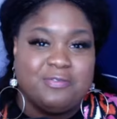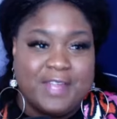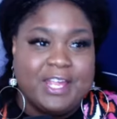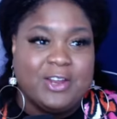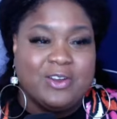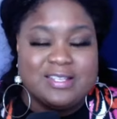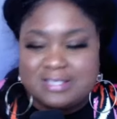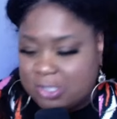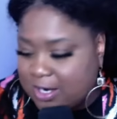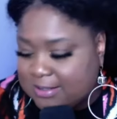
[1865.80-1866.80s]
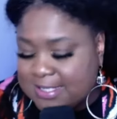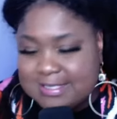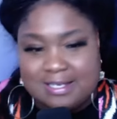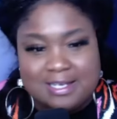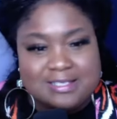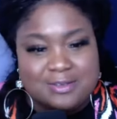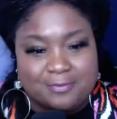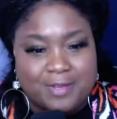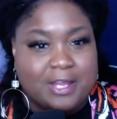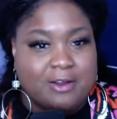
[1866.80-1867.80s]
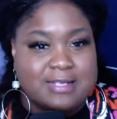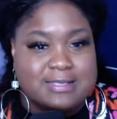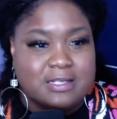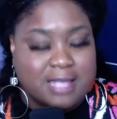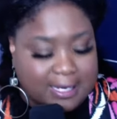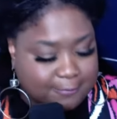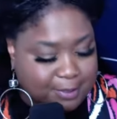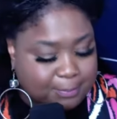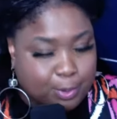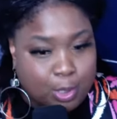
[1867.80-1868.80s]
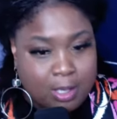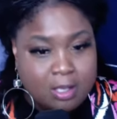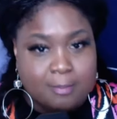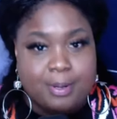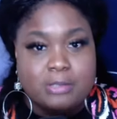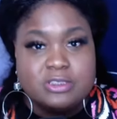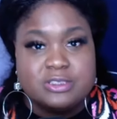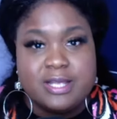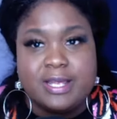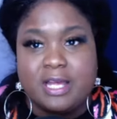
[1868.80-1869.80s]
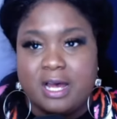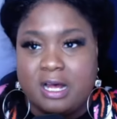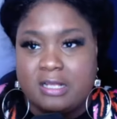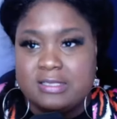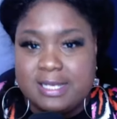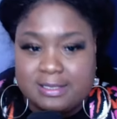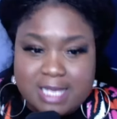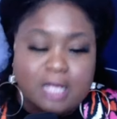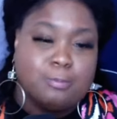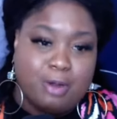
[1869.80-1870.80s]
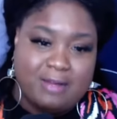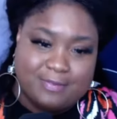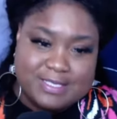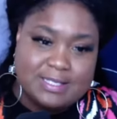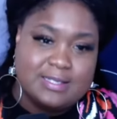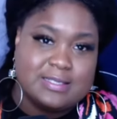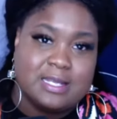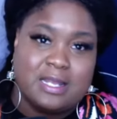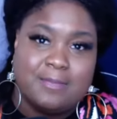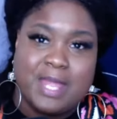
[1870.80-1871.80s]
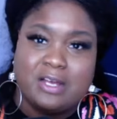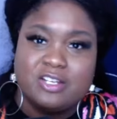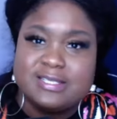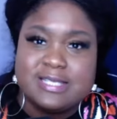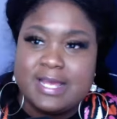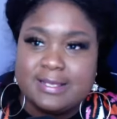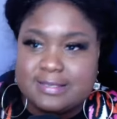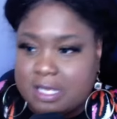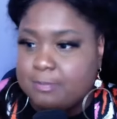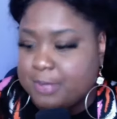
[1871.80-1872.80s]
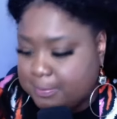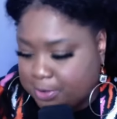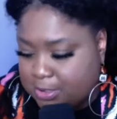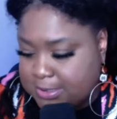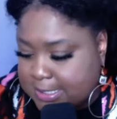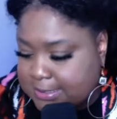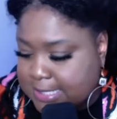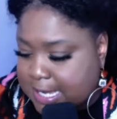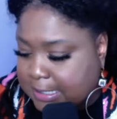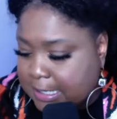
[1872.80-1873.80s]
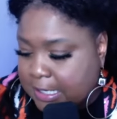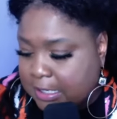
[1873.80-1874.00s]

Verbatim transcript: fear and start listening to fear. I see a lot of people posting uh, TikTok prophecies. And I'm not going to say some people on TikTok